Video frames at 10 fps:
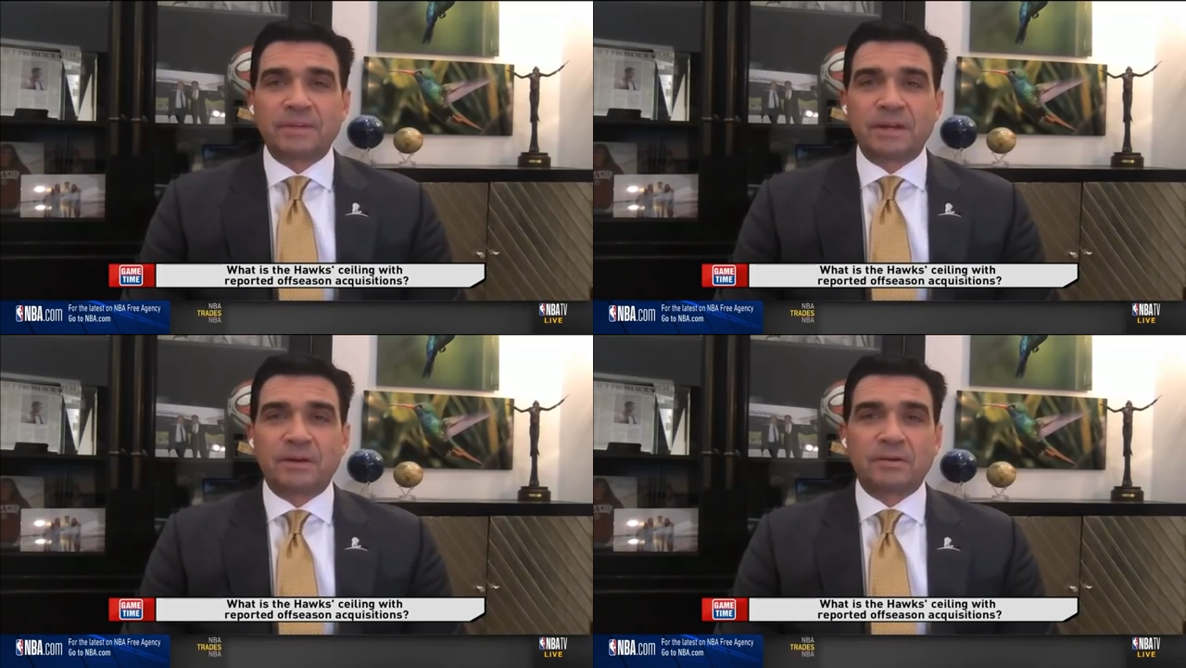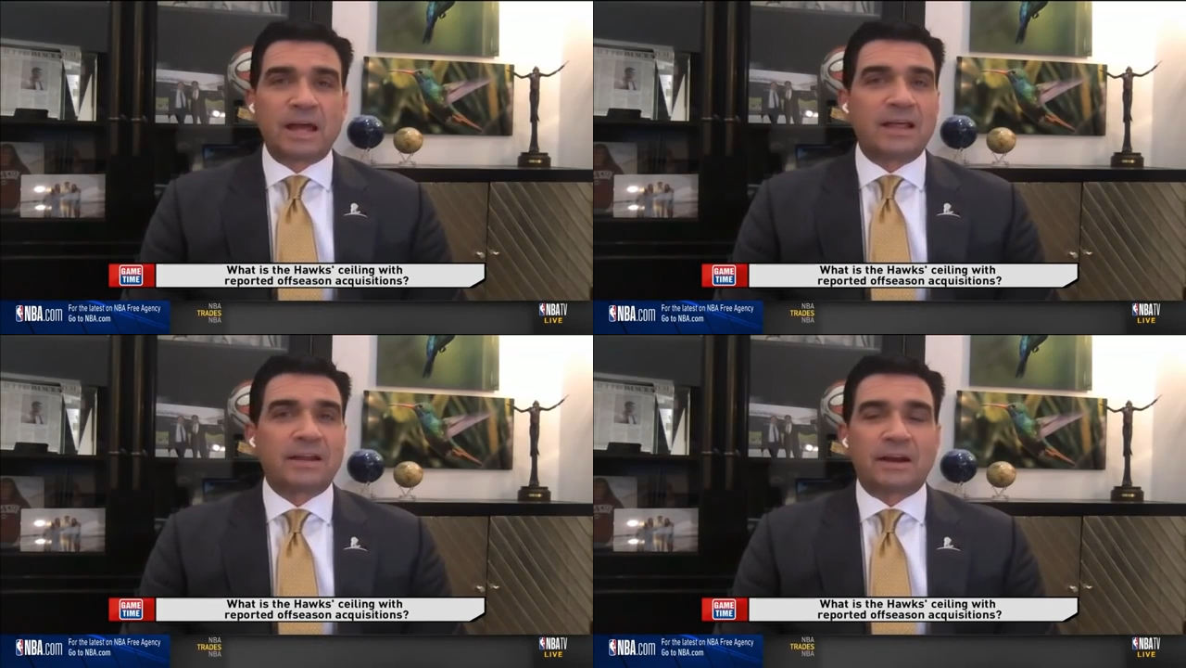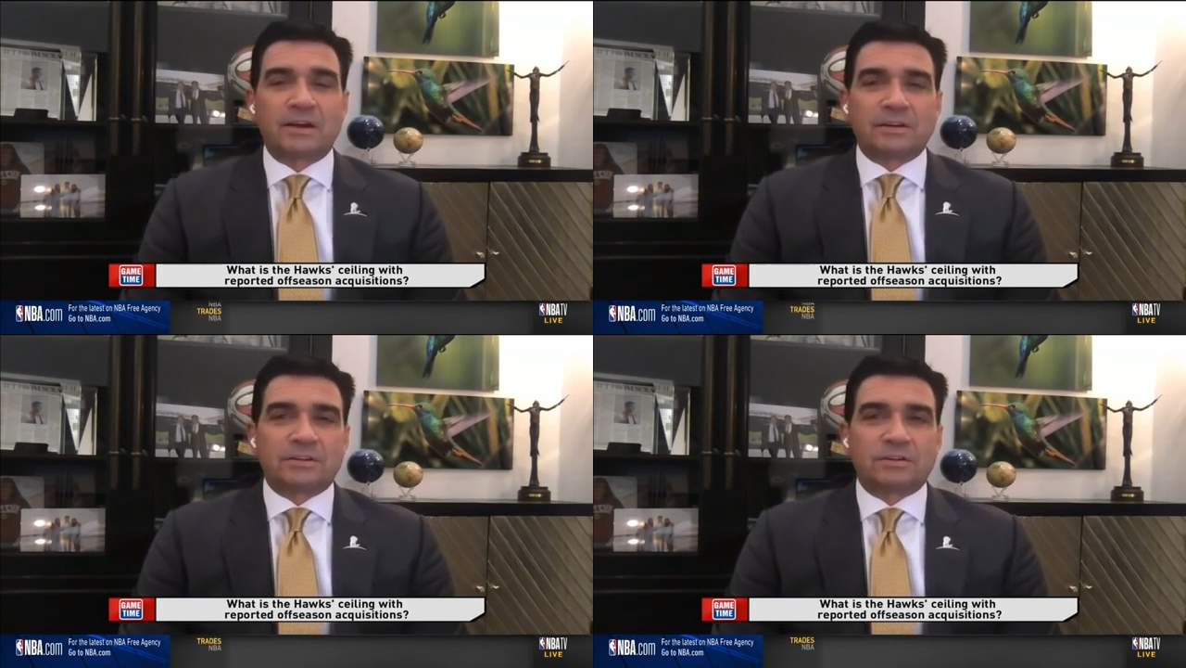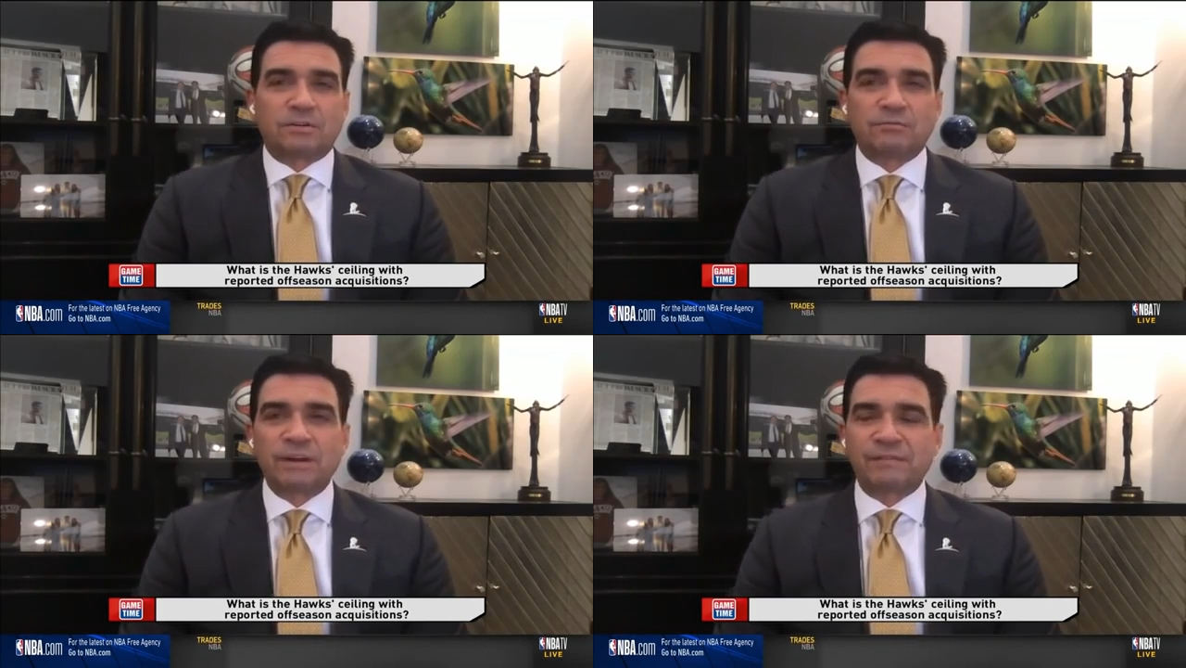You know, Gallinari's a
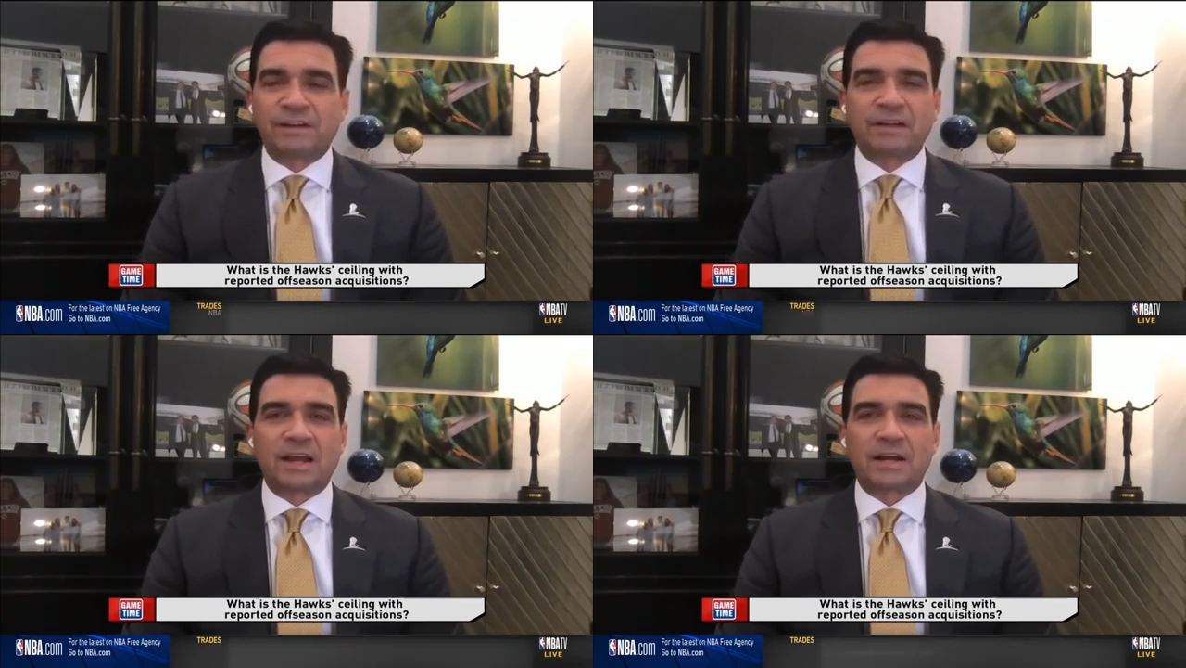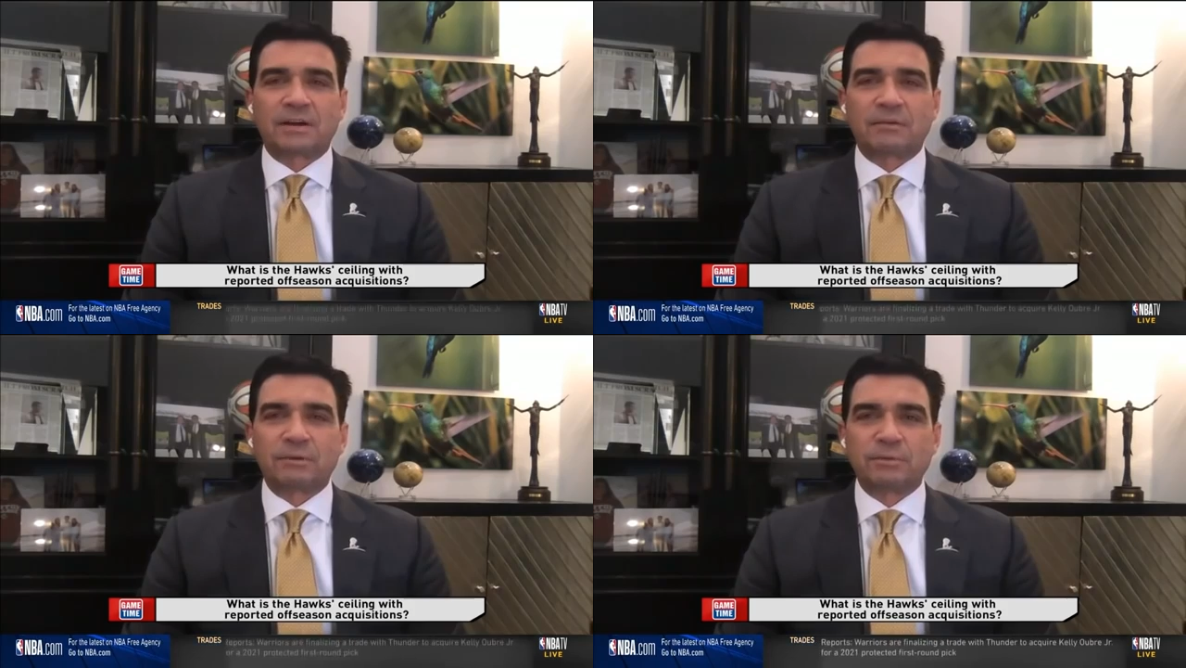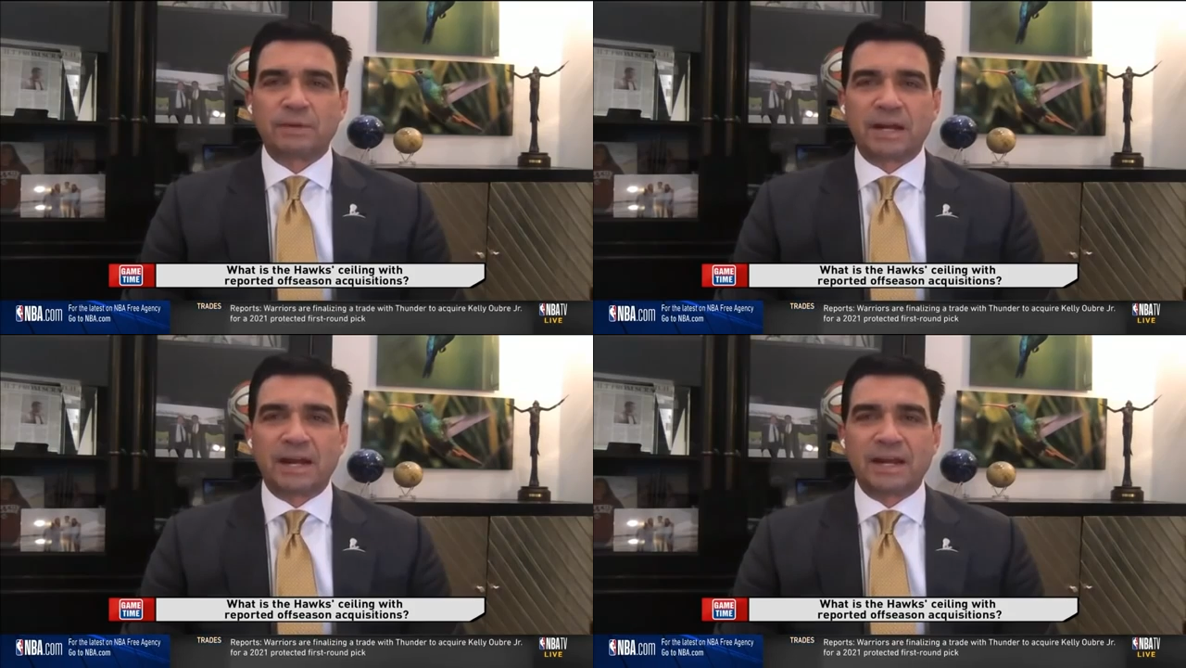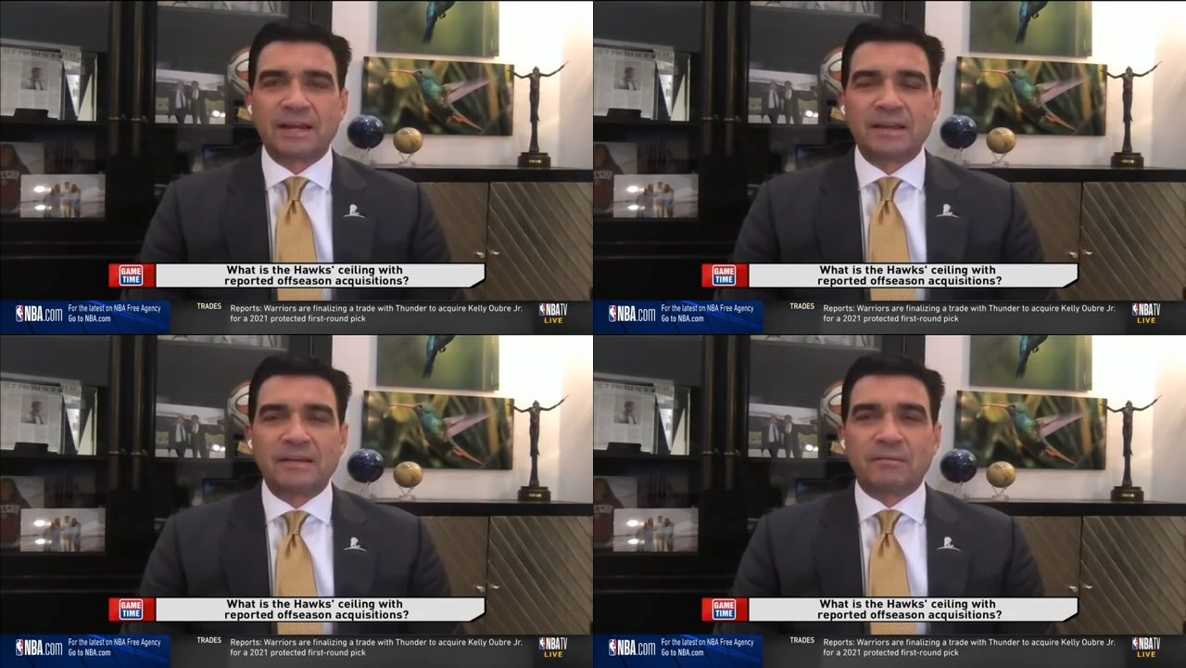terrific locker room guy.